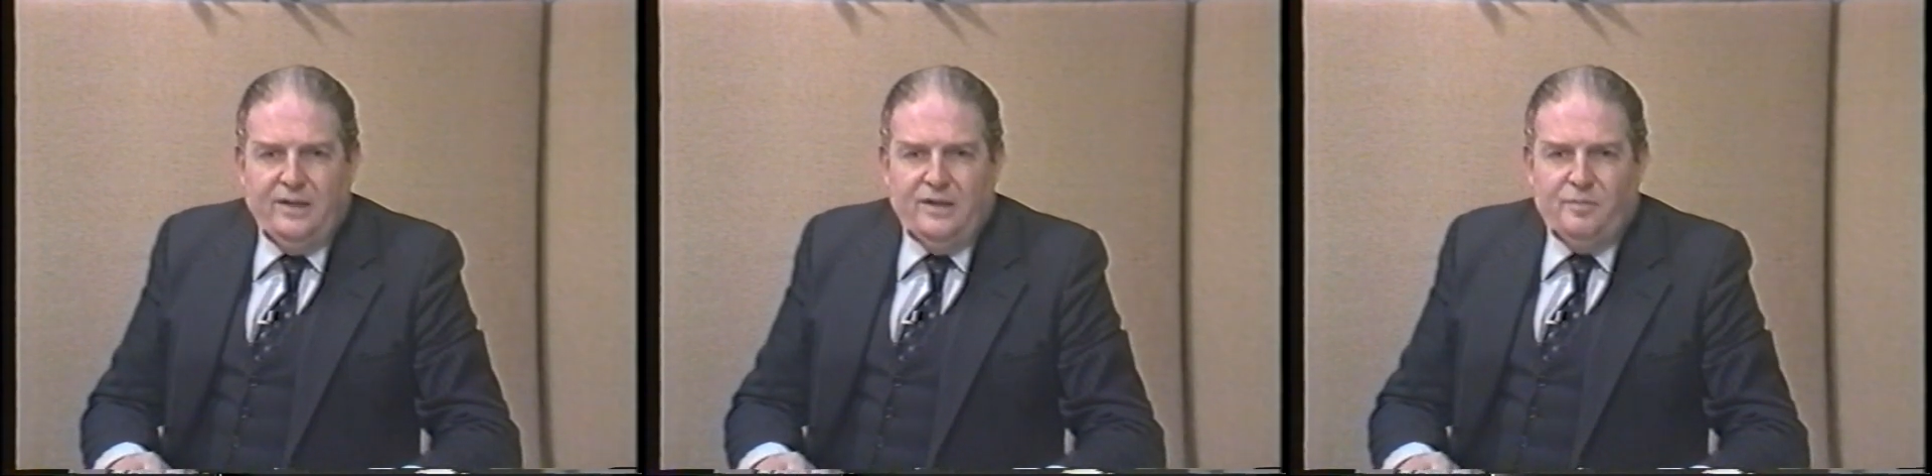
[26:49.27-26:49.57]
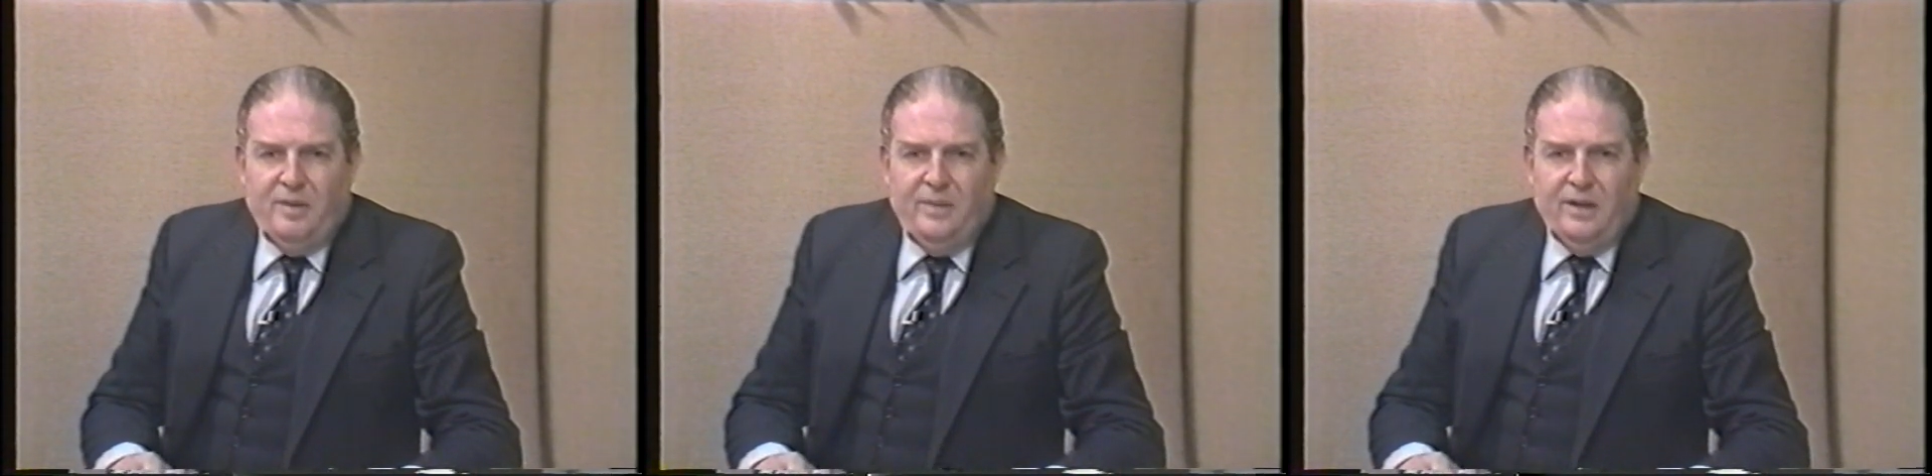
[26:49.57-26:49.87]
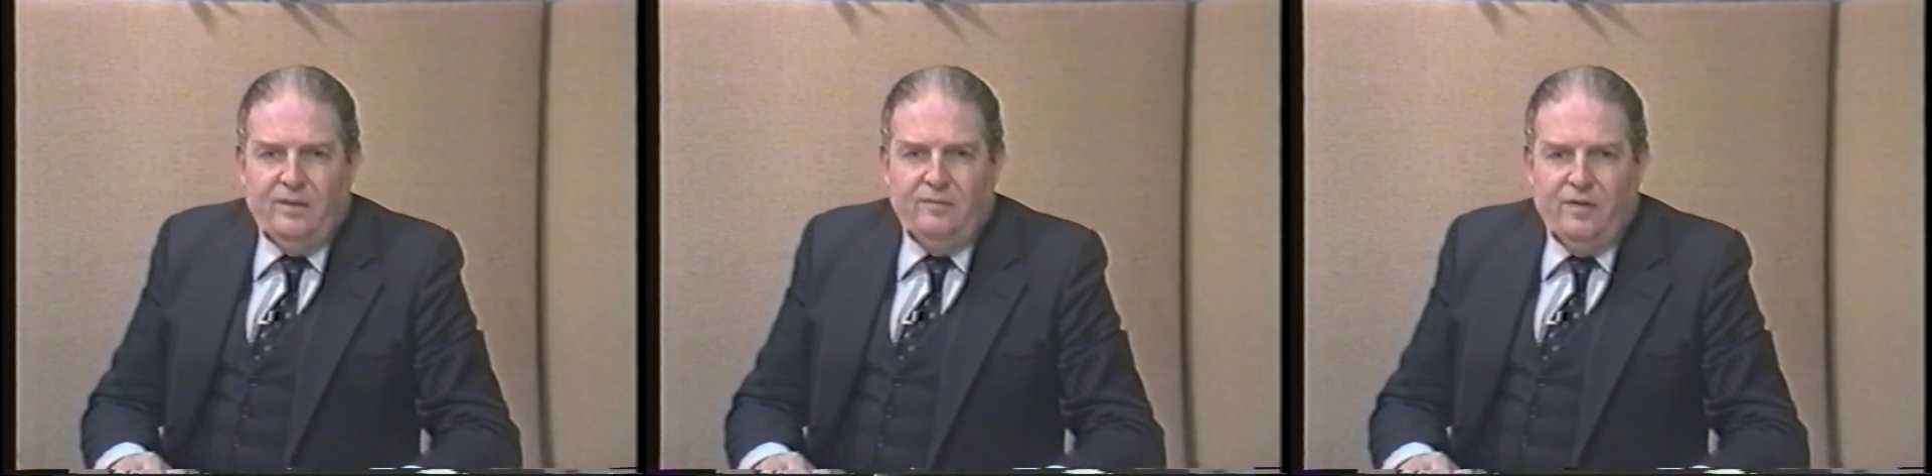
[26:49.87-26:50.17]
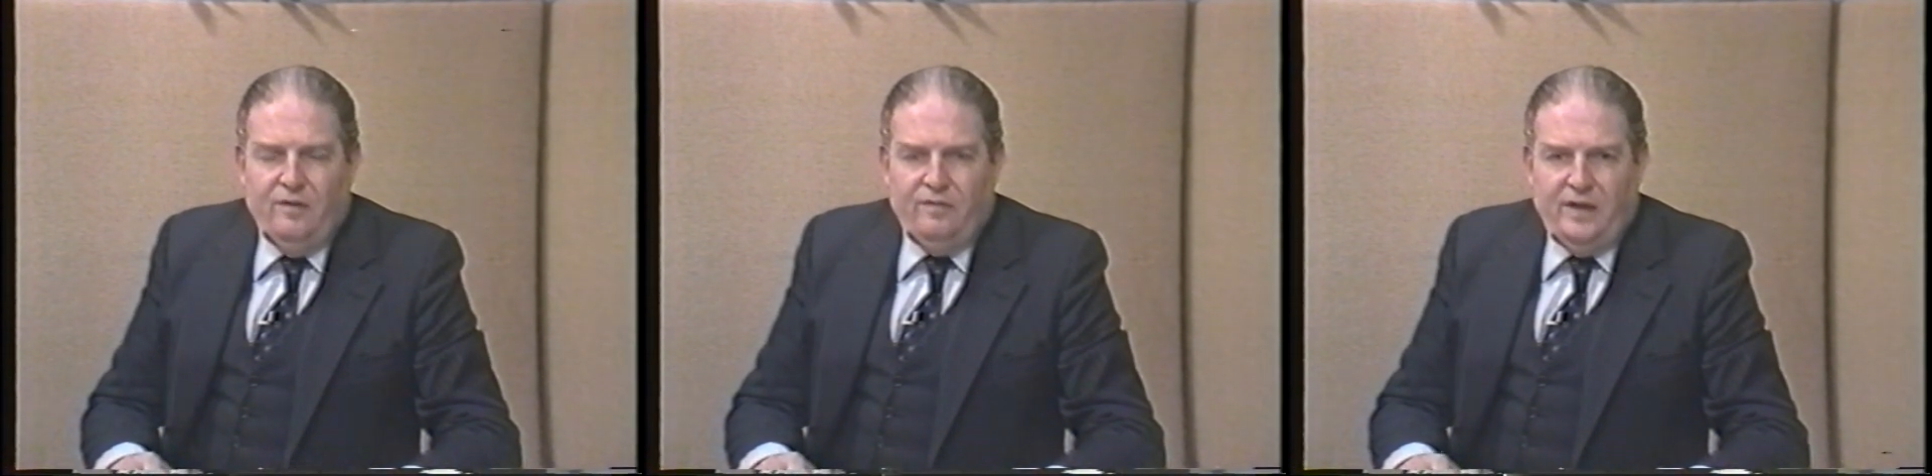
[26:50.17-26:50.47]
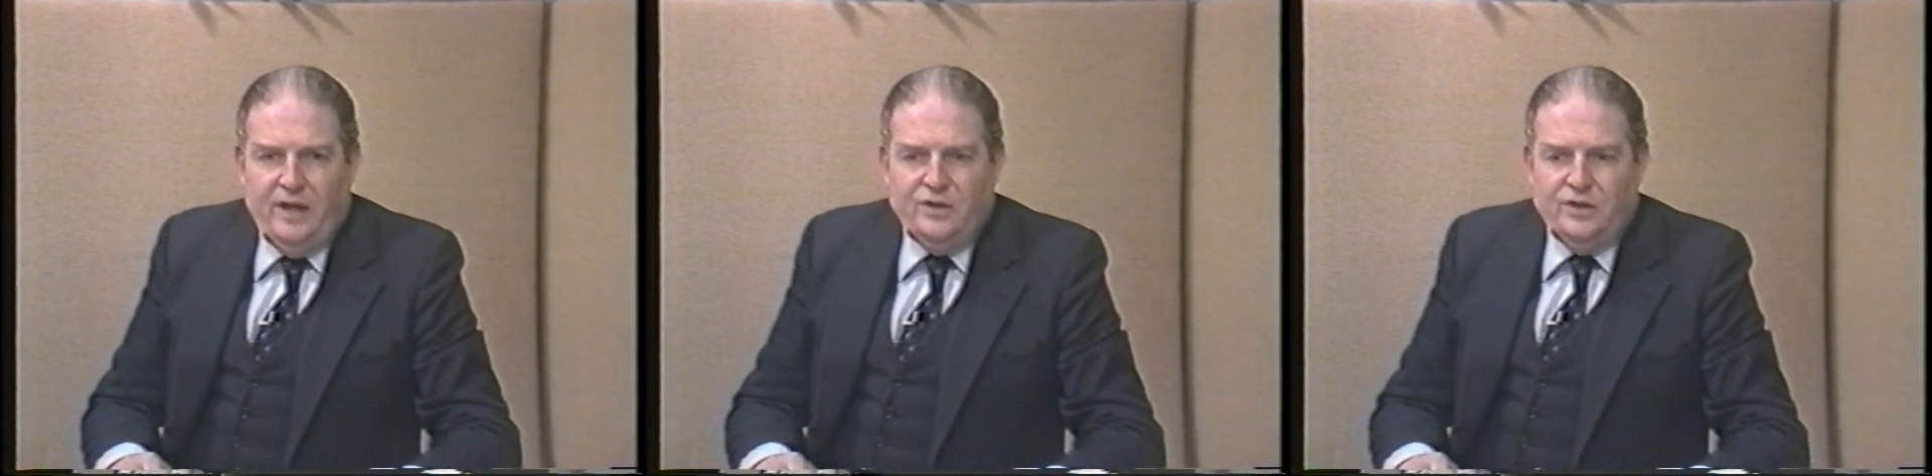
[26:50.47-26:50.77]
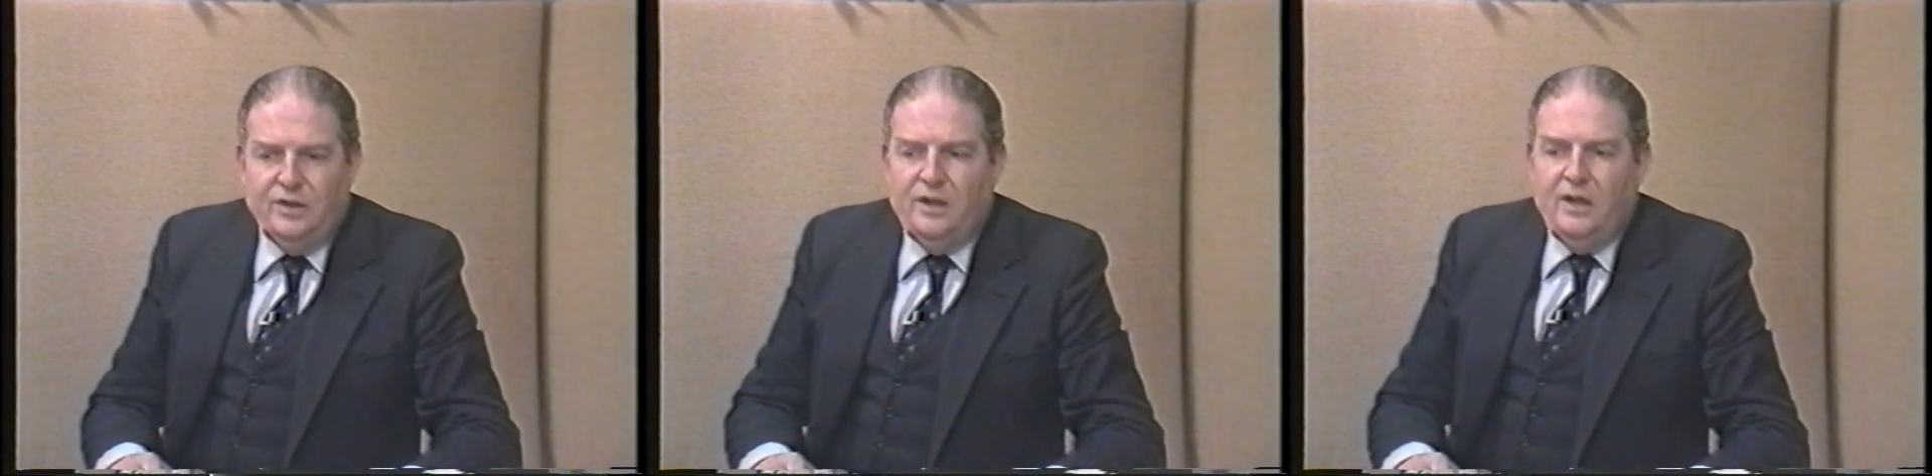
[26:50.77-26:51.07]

experimental verification.